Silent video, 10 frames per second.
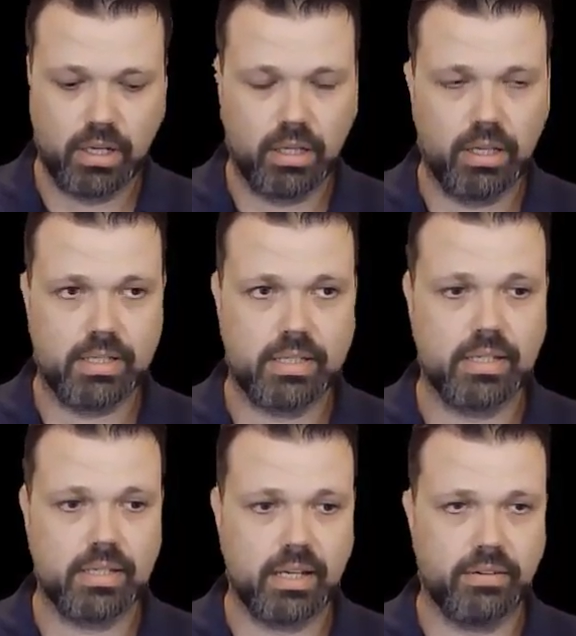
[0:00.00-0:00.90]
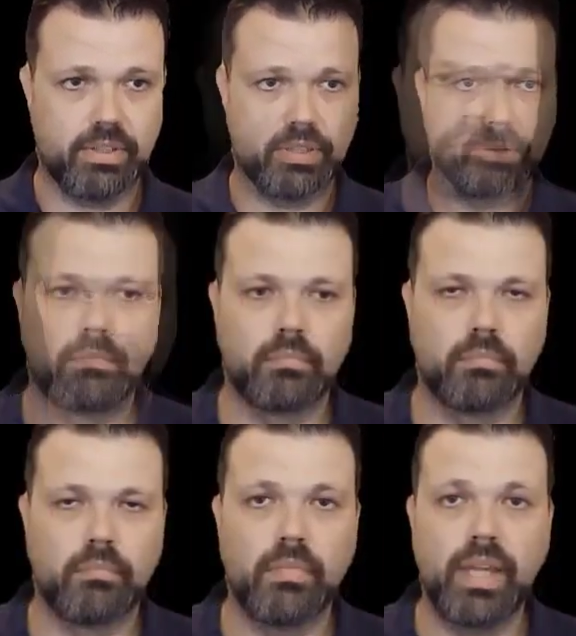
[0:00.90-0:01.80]
Let's save it.
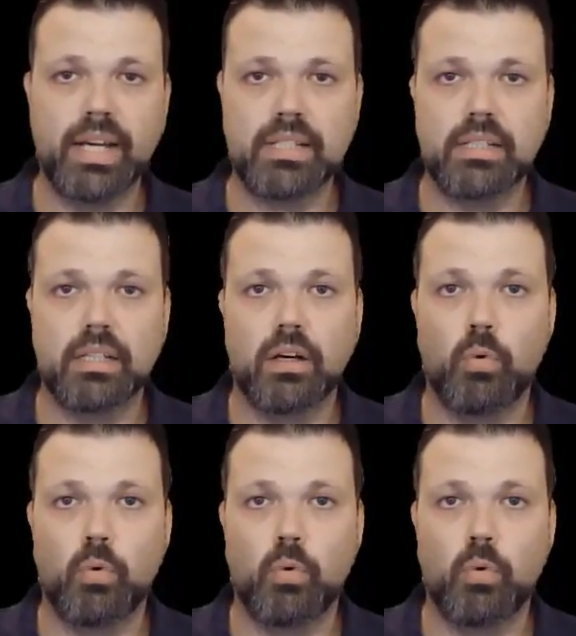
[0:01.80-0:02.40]
Next,